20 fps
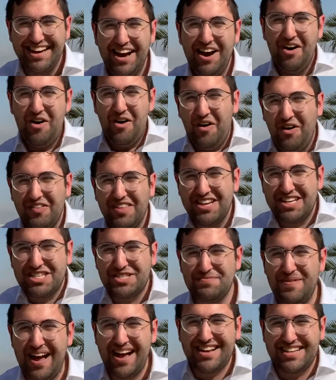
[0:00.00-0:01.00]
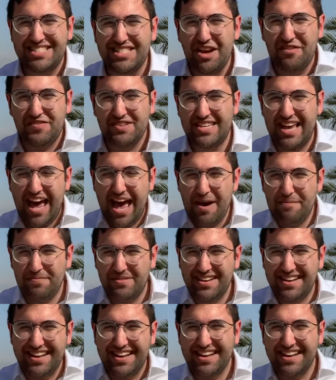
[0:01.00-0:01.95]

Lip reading: All the geschmack stuff is happening.